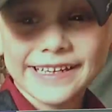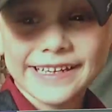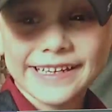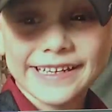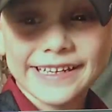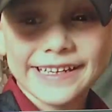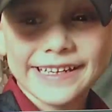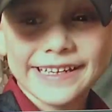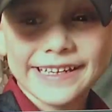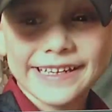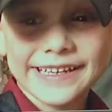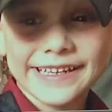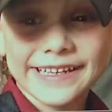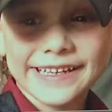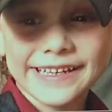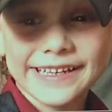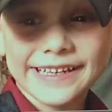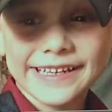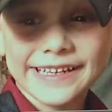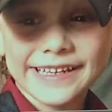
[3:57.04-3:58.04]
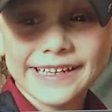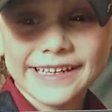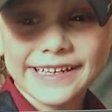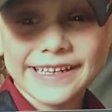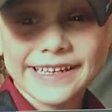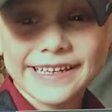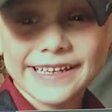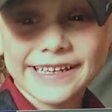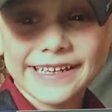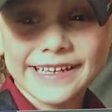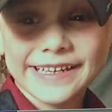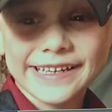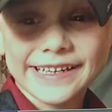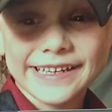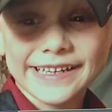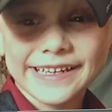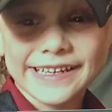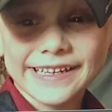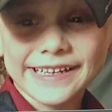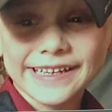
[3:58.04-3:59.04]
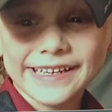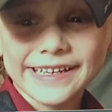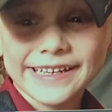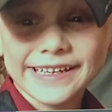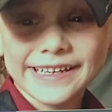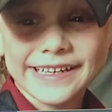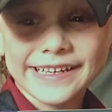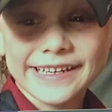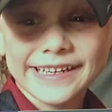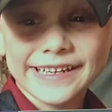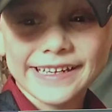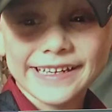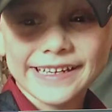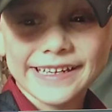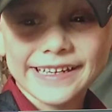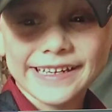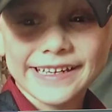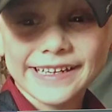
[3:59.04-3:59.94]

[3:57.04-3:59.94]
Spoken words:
No words are spoken by the person on screen.